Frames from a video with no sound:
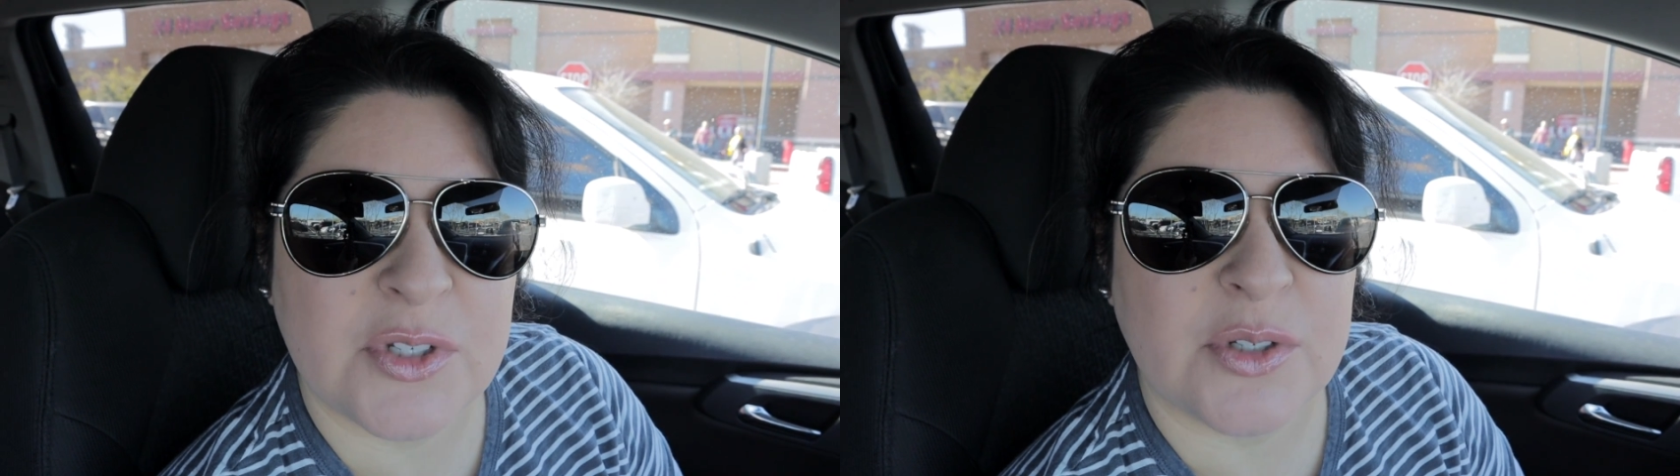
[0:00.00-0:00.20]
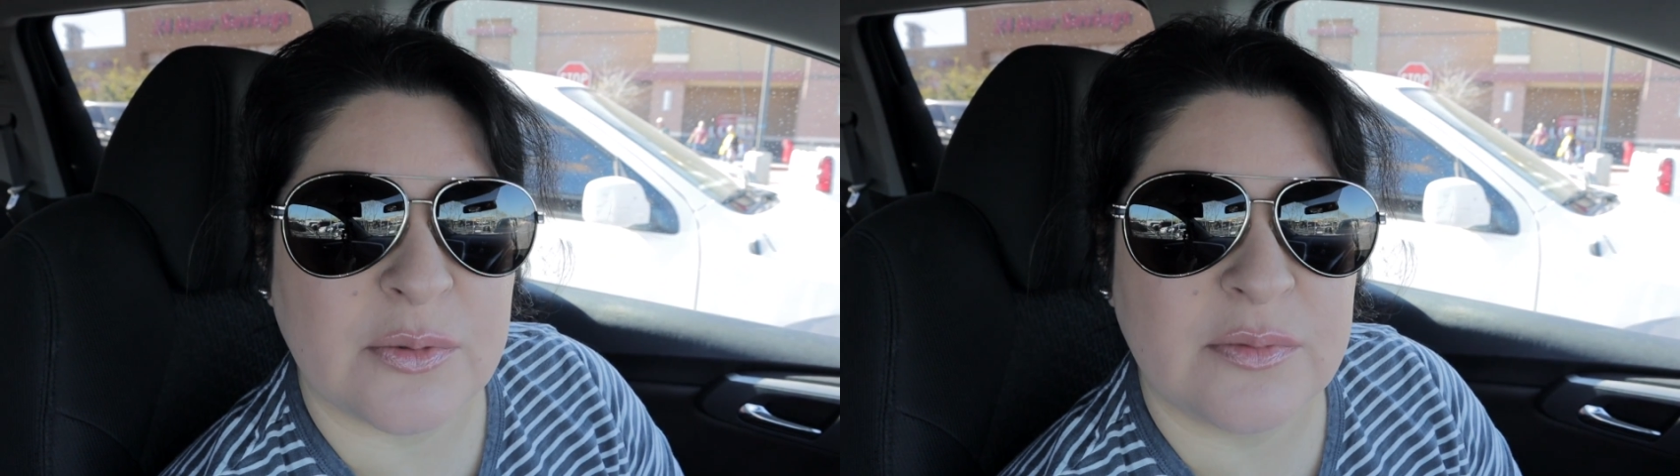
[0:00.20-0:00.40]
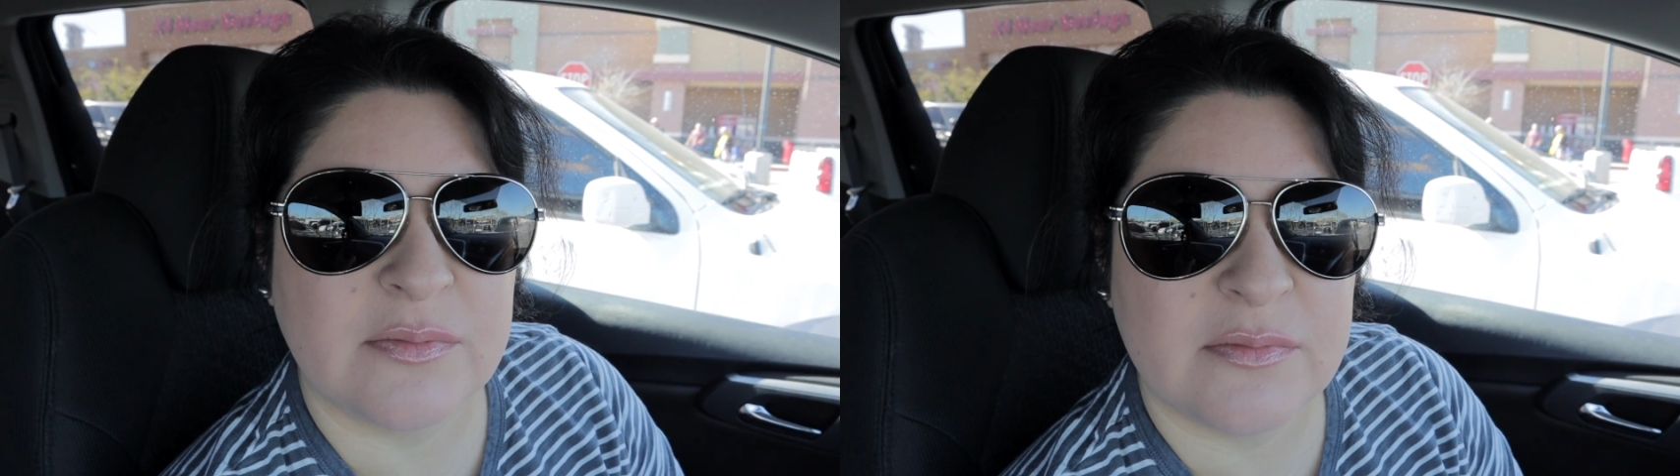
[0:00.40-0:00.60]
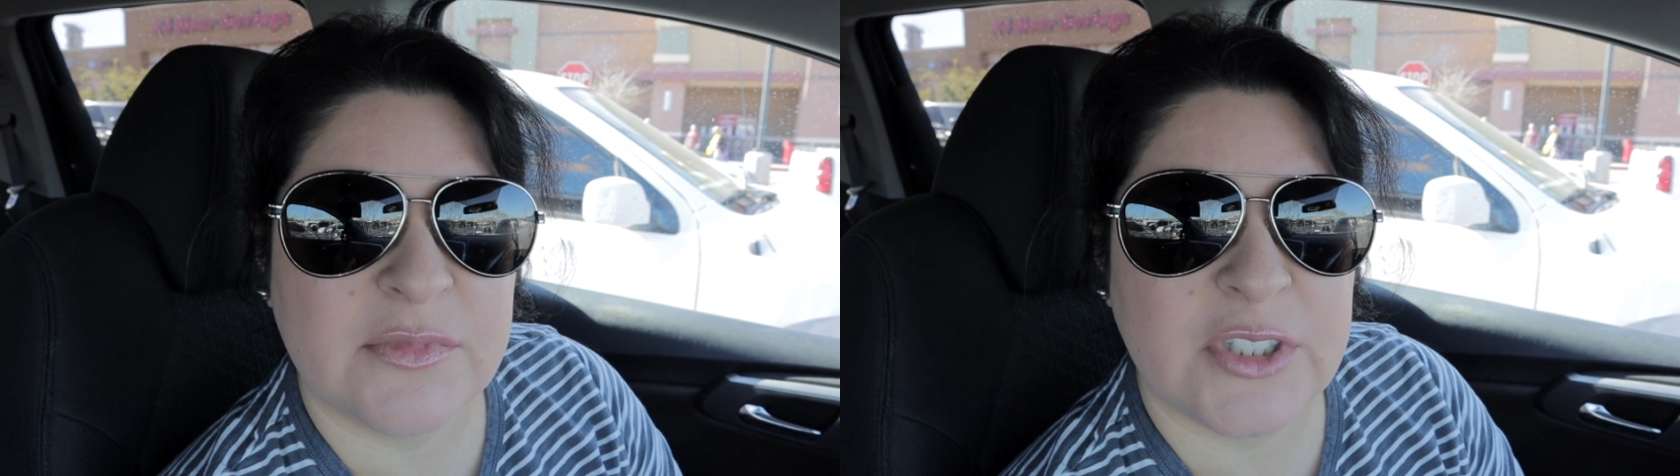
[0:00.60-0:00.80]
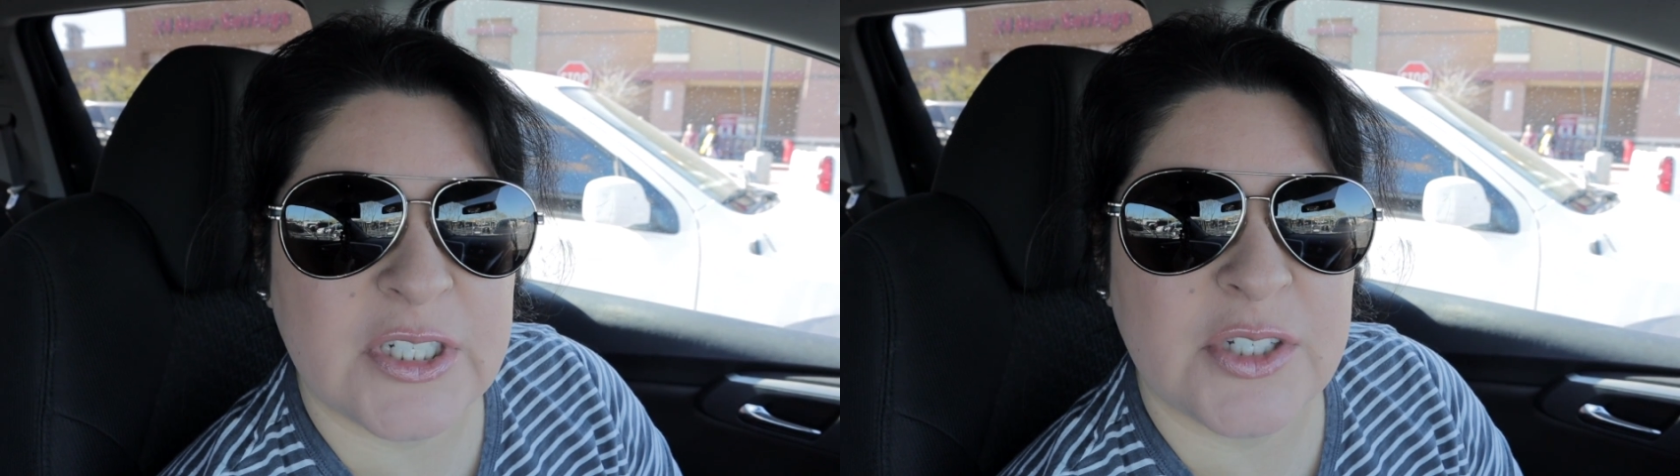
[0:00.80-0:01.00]
too.
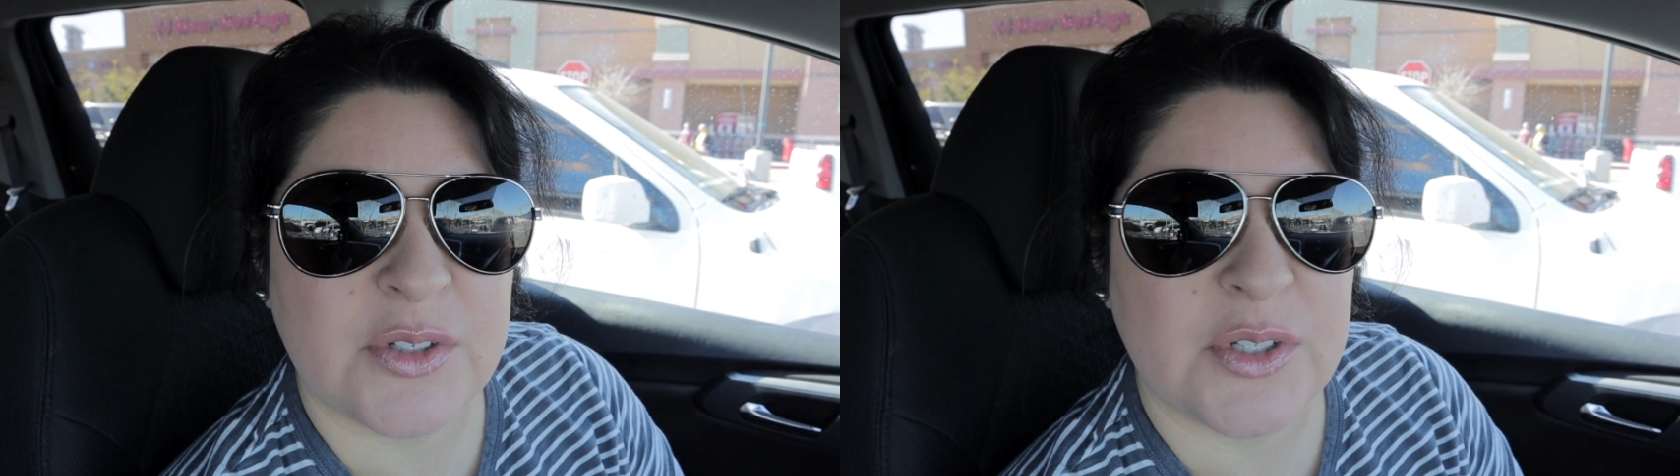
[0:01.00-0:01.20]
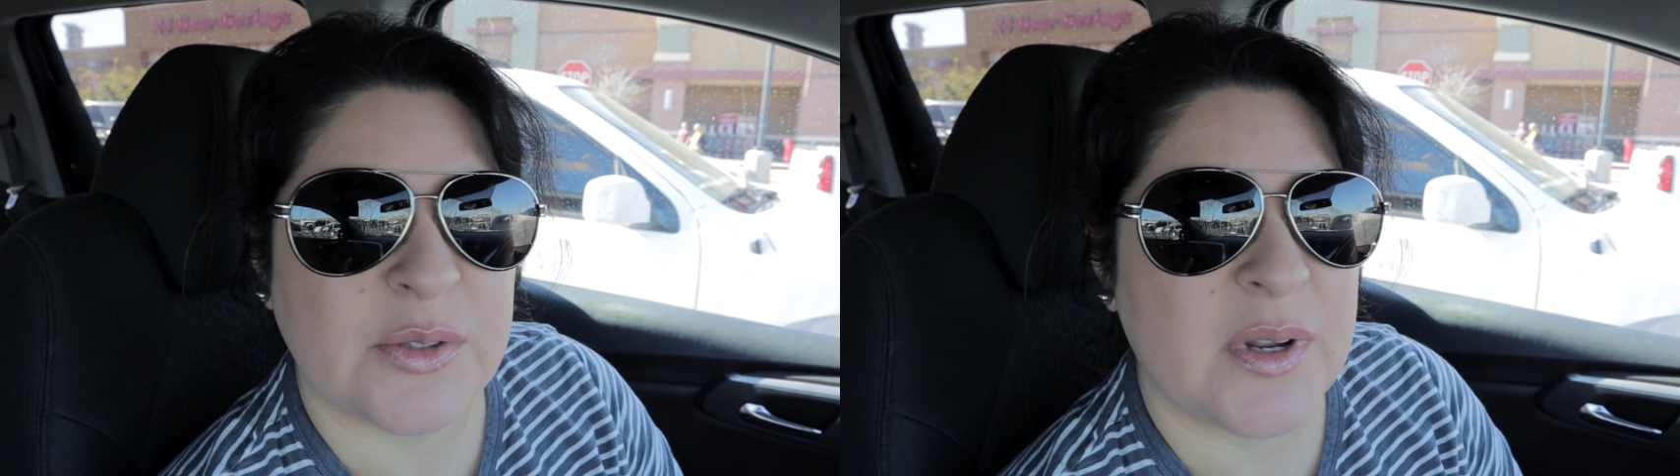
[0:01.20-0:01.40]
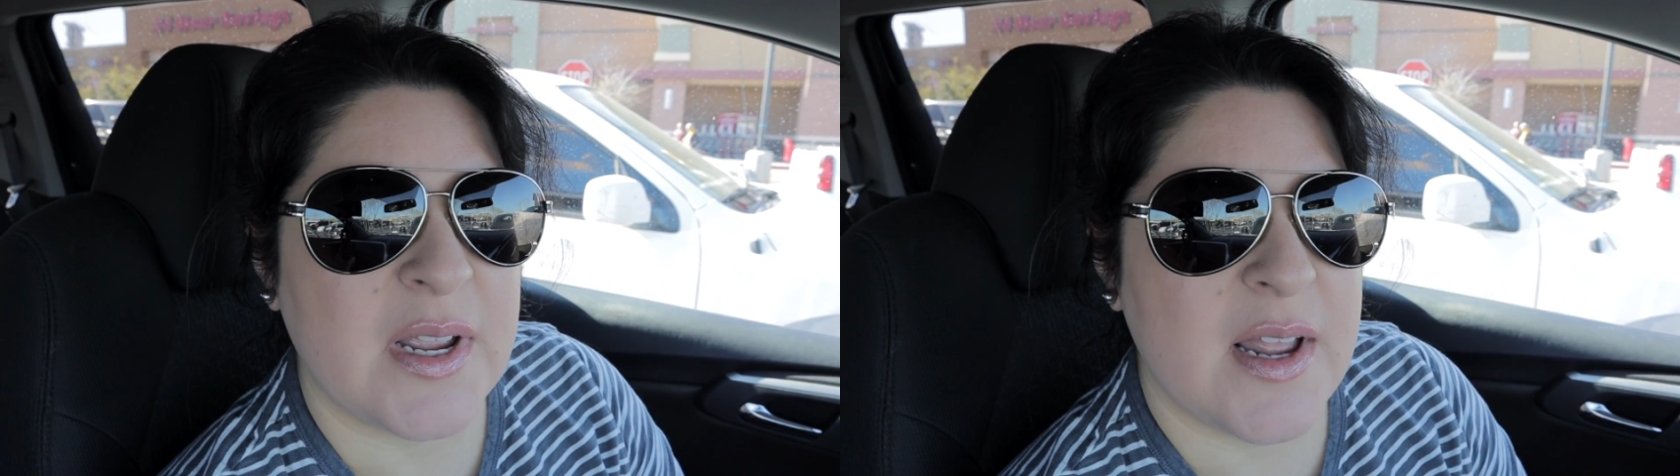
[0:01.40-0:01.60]
She knew too.